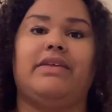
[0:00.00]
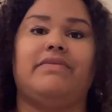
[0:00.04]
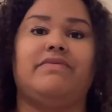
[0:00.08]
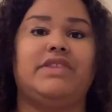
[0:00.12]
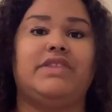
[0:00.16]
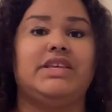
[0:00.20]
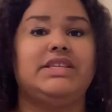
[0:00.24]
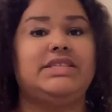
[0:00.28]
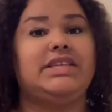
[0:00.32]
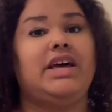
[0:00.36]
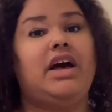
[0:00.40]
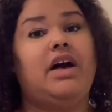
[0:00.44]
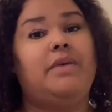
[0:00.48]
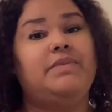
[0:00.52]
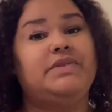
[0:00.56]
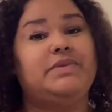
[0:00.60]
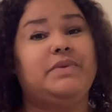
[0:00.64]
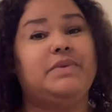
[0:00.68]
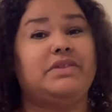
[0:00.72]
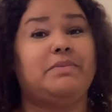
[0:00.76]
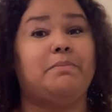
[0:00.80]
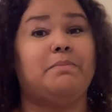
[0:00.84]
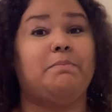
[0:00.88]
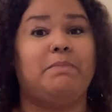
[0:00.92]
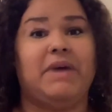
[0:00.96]
this helps
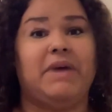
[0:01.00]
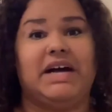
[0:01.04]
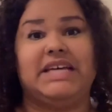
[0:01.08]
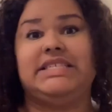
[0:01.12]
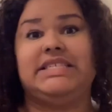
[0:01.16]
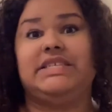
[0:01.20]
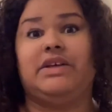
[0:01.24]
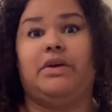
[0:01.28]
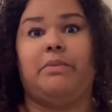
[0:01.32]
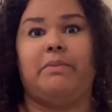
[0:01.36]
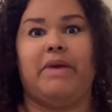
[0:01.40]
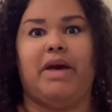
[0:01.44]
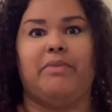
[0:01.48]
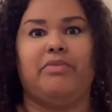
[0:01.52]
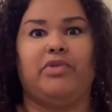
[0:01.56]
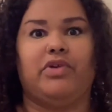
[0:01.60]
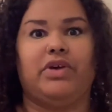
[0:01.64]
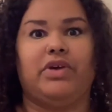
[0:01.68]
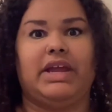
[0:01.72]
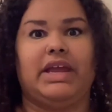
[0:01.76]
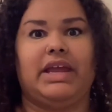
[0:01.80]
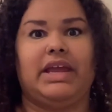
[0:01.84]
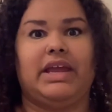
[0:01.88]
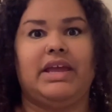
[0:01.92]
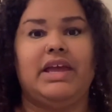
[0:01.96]
with muscle
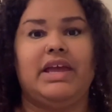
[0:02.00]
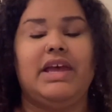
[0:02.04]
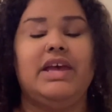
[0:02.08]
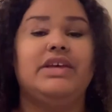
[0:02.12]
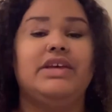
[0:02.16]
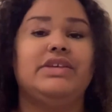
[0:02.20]
memory.